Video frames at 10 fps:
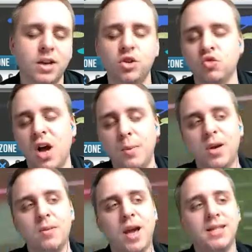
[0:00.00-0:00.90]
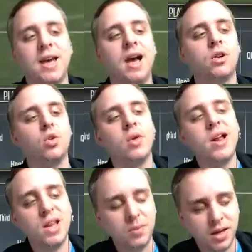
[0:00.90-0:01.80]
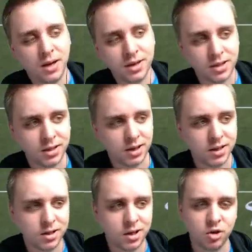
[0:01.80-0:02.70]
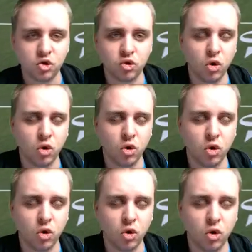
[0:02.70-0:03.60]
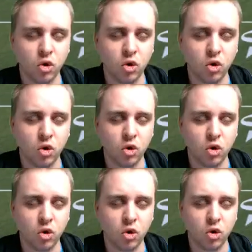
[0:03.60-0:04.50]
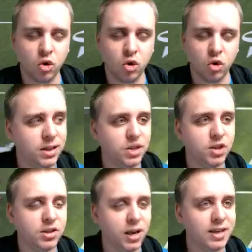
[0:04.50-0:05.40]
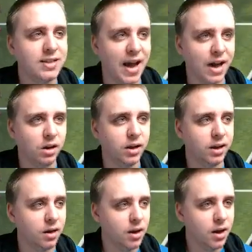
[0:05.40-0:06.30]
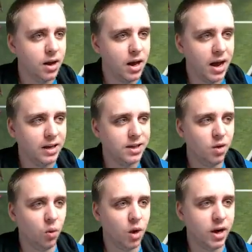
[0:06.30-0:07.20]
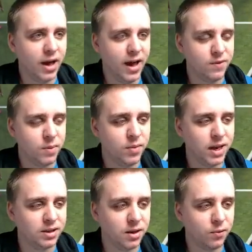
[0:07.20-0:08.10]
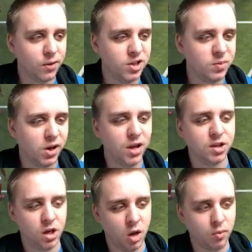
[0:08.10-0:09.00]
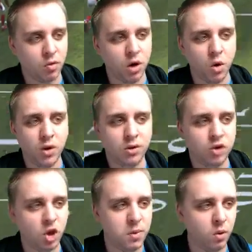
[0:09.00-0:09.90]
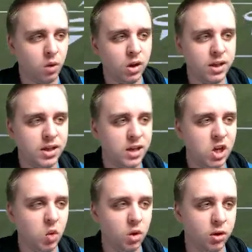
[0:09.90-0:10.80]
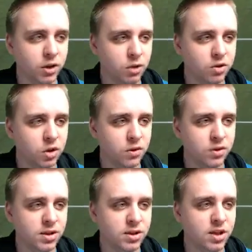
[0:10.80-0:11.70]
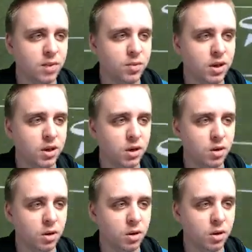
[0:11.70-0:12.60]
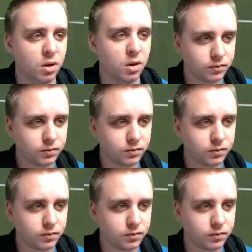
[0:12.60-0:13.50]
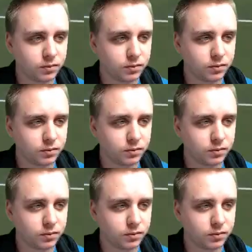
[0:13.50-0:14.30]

kind of dropping my tackle rating because it does control block shedding and obviously just like tackling. I didn't want to have a big difference because on All Pro it should be really equal, user versus CPU. But,